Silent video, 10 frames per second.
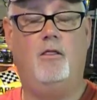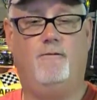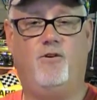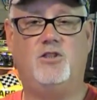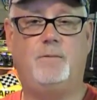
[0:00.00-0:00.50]
The
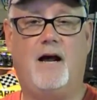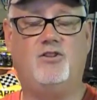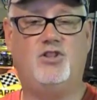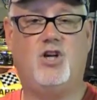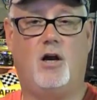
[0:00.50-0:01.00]
first
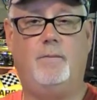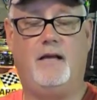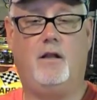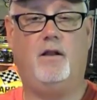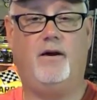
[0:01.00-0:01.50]
pouch is going to be
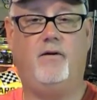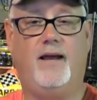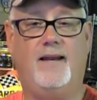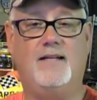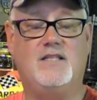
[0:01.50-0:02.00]
clear,
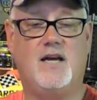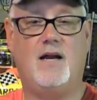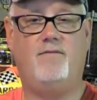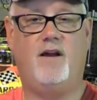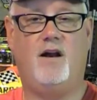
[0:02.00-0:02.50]
and
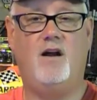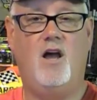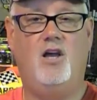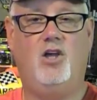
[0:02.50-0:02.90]
inside of there